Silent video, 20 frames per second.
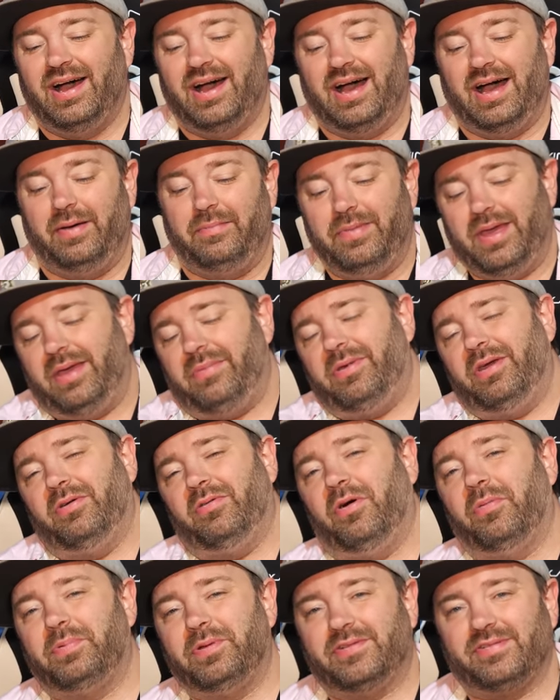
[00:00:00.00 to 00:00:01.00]
Uh, maybe
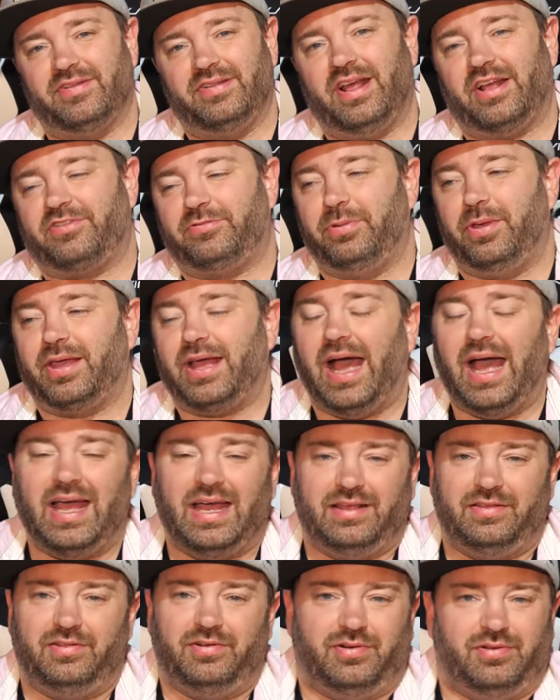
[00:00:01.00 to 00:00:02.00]
it won't be till next week.
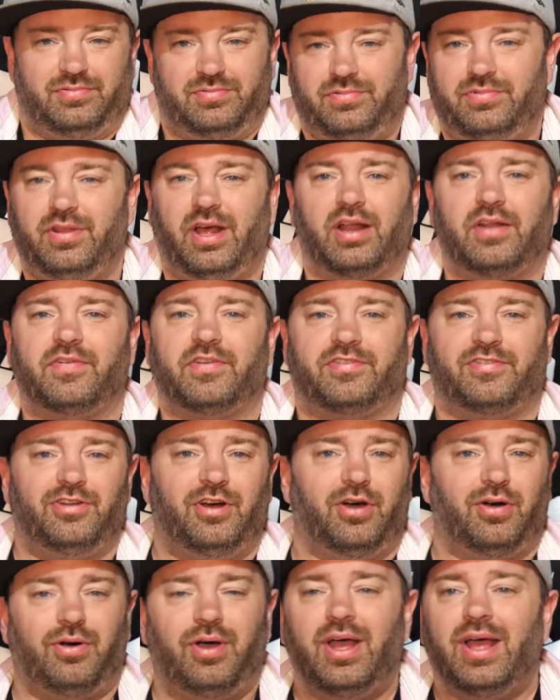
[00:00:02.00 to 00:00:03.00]
I, you know, none of us
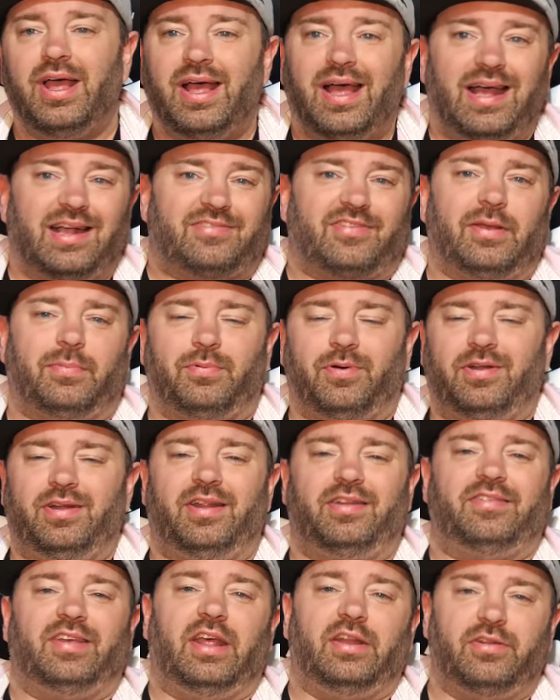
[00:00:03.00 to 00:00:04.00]
know except
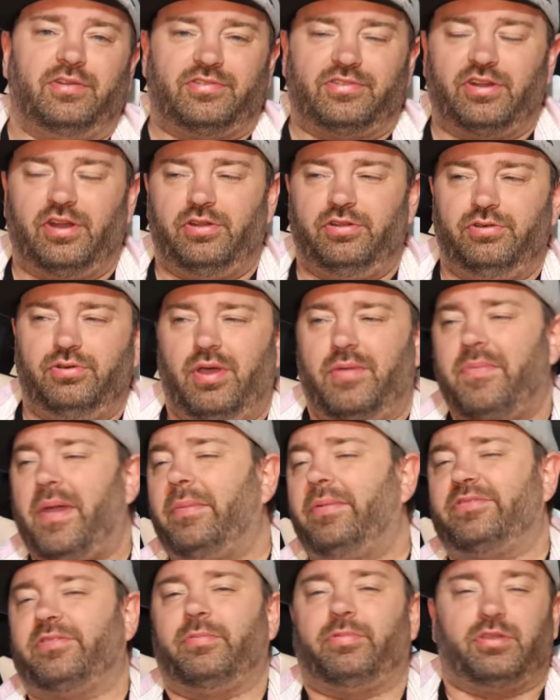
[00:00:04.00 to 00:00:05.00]
what Nintendo's going to do, and
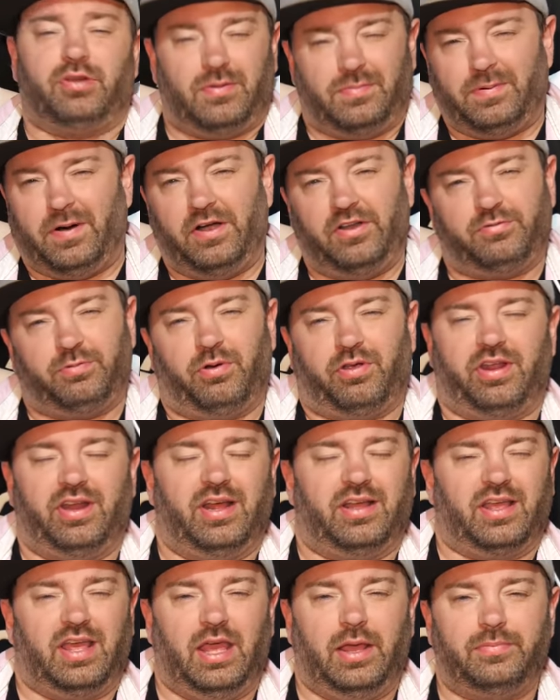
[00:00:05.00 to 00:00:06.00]
maybe some third parties
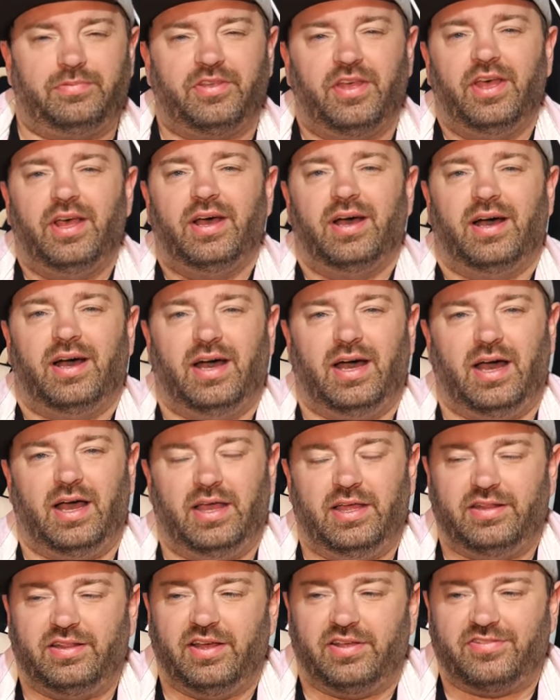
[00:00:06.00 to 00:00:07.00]
working on games
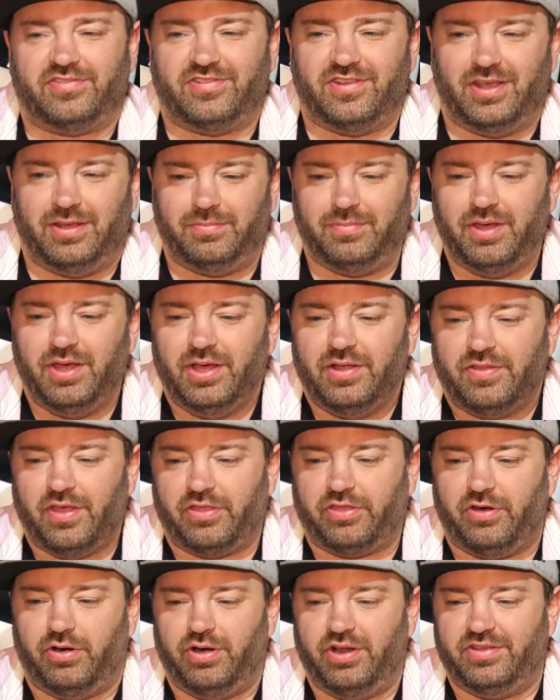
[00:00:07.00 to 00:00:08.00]
uh, it does seem
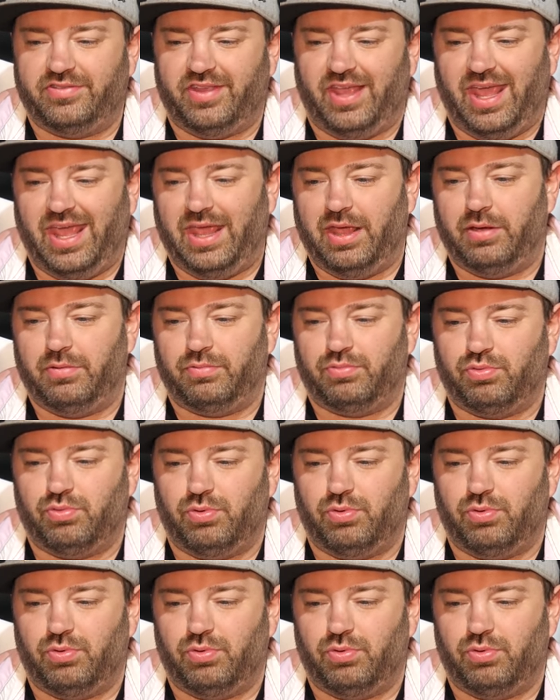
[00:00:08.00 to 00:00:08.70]
that there is a,